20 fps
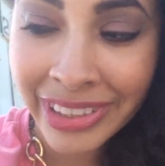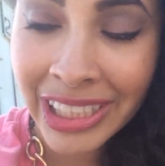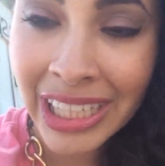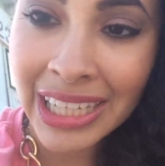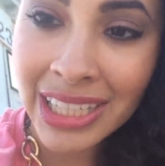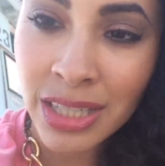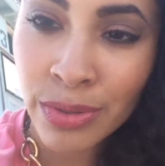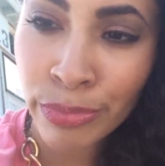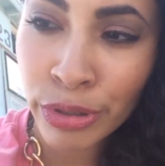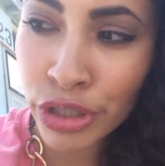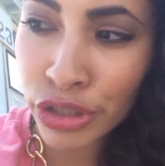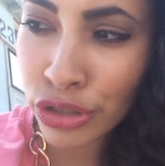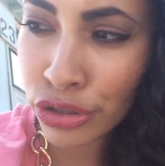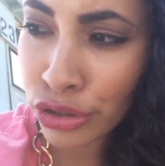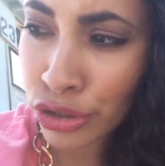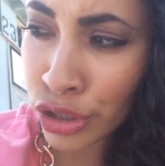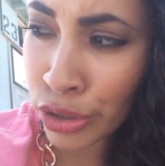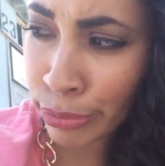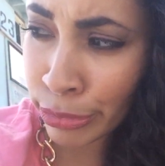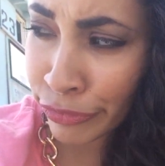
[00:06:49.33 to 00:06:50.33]
got some
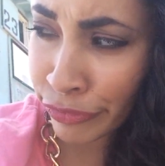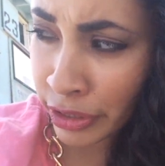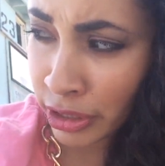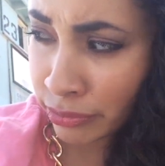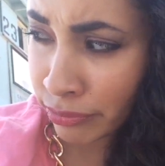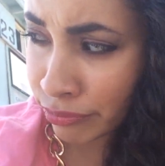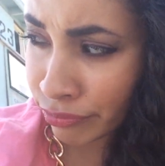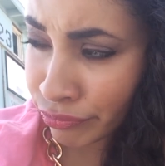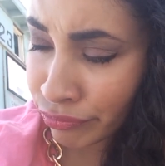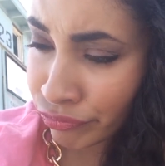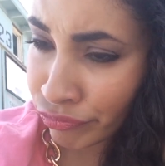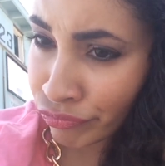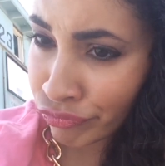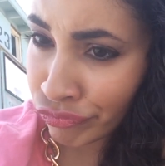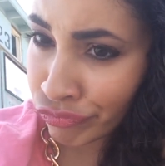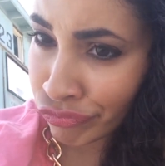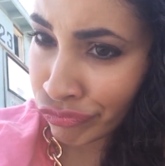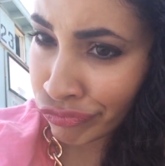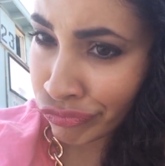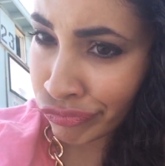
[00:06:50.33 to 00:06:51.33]
blisters on my
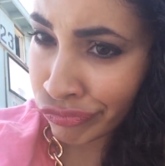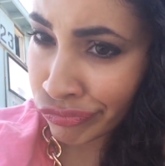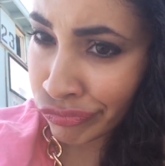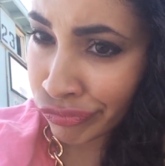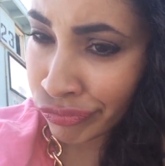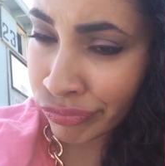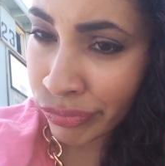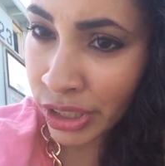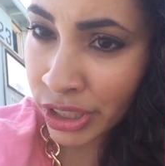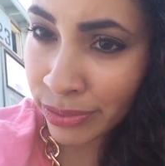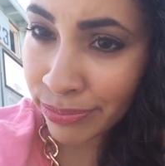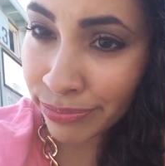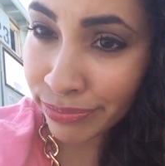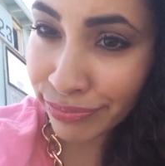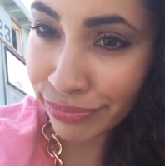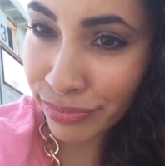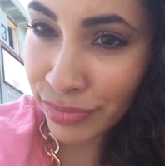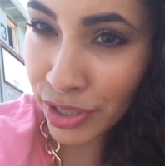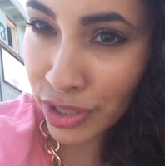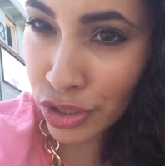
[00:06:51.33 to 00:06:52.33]
feet, but
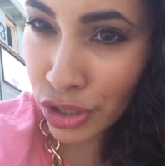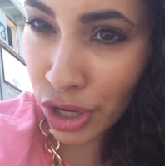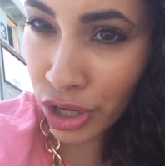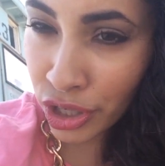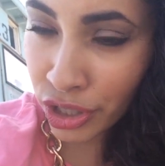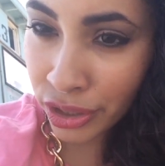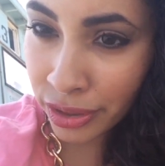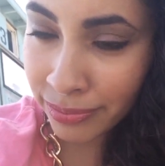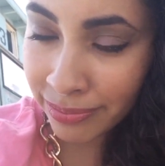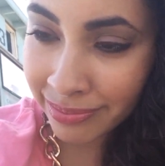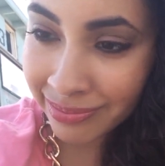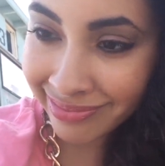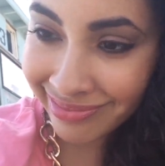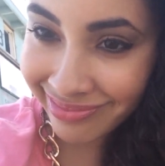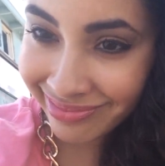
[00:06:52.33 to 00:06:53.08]
it's all good.